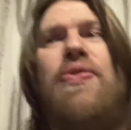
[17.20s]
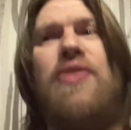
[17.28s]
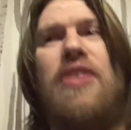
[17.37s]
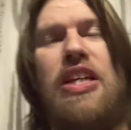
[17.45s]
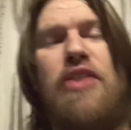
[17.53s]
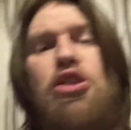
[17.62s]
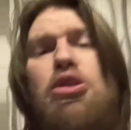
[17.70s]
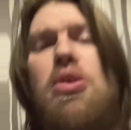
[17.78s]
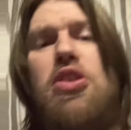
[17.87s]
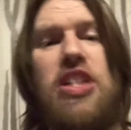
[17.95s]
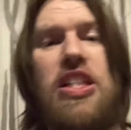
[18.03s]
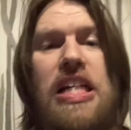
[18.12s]
if you're
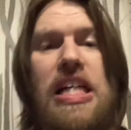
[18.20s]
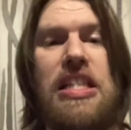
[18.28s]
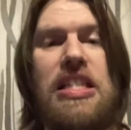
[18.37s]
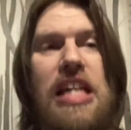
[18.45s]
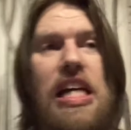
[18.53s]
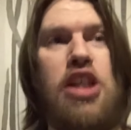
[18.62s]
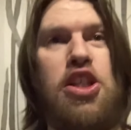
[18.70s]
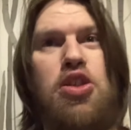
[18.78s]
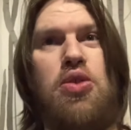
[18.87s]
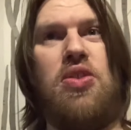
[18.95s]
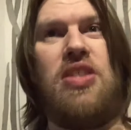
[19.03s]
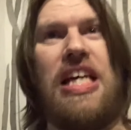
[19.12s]
watching this and
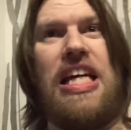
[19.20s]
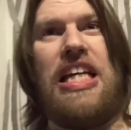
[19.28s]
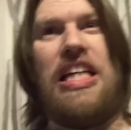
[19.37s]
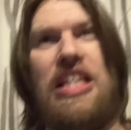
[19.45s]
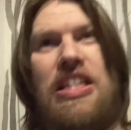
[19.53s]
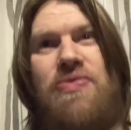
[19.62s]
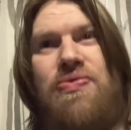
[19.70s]
you're, say,